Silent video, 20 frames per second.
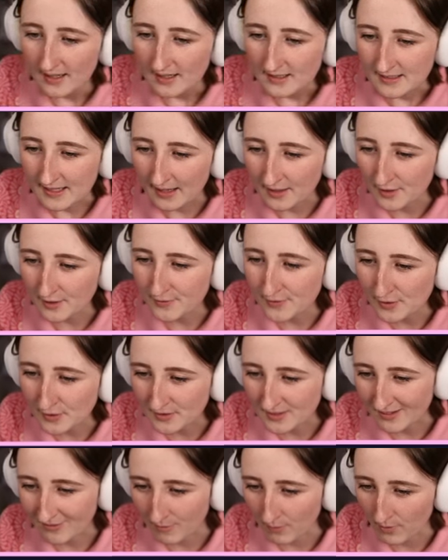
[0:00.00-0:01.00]
tend a food
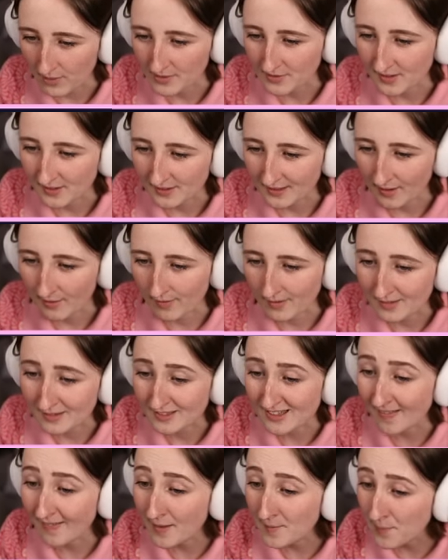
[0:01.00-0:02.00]
stand for more than six hours,
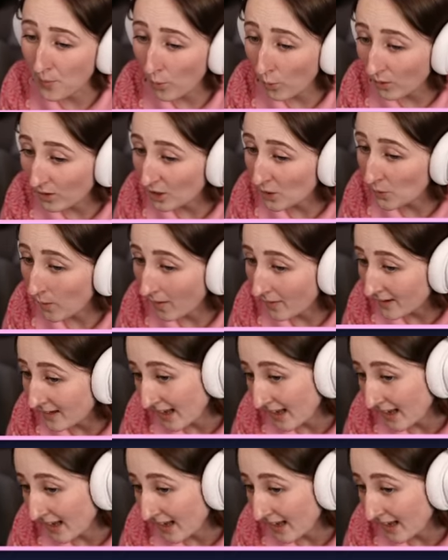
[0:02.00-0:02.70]
sell a poor quality